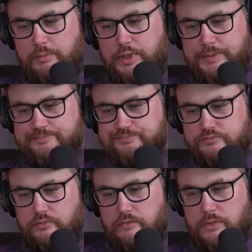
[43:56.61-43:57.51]
But
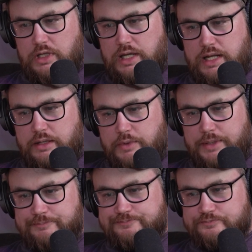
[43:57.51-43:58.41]

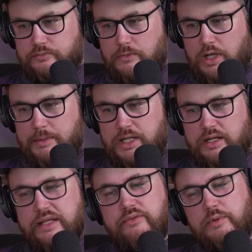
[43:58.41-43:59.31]
anyway, I mean,
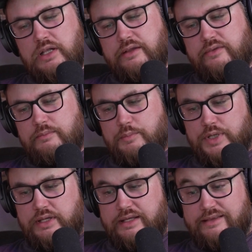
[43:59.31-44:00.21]
it is what it is.
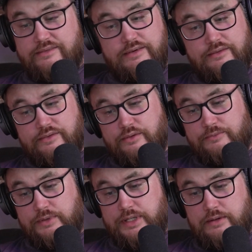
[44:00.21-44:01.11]
But like, this chair is still
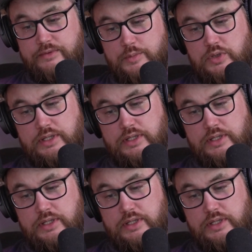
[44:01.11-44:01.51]
really comfortable.